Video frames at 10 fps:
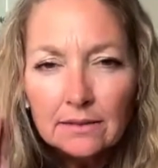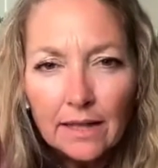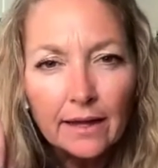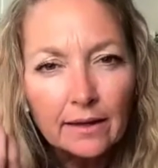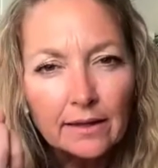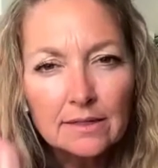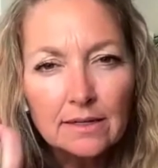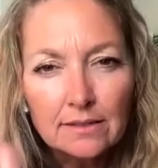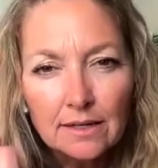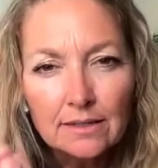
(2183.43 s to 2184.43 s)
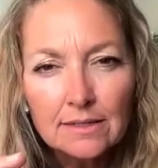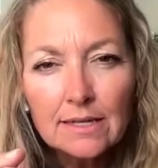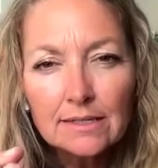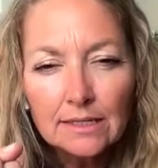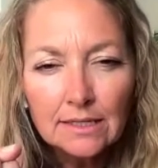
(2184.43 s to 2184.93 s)
Like it's, it's, it's
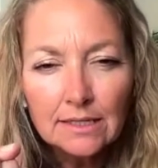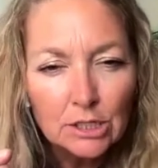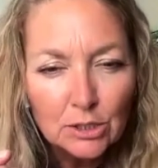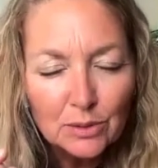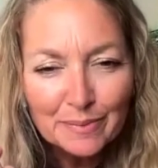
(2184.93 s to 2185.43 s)
easy to consume.